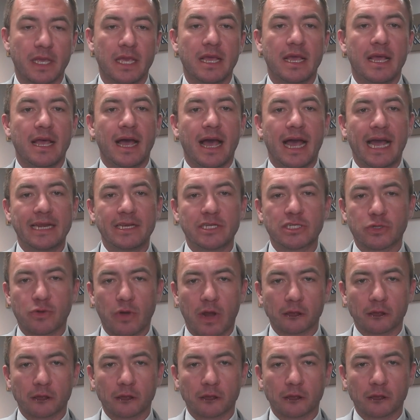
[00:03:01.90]
I described
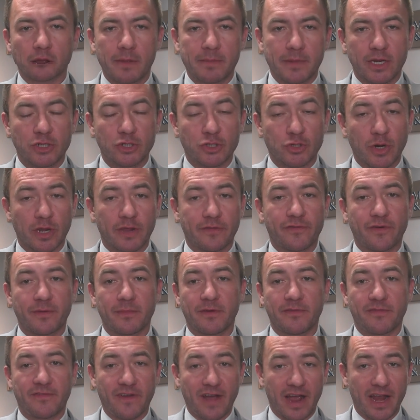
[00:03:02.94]
us trying to drink from a
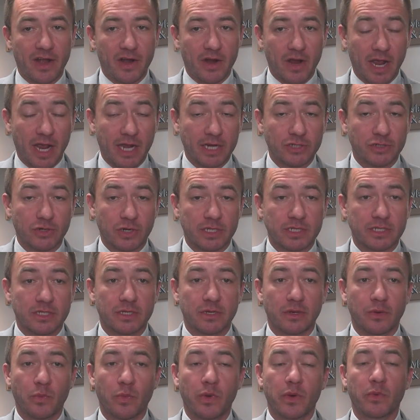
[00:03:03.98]
fire hydrant.
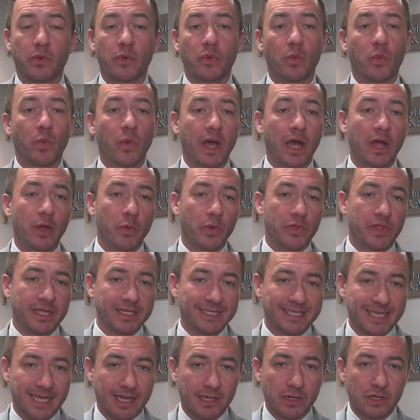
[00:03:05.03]
We were well within
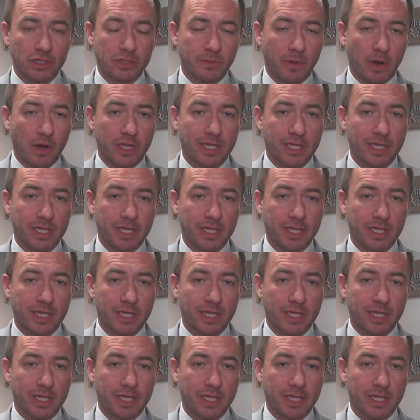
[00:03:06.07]
seller's market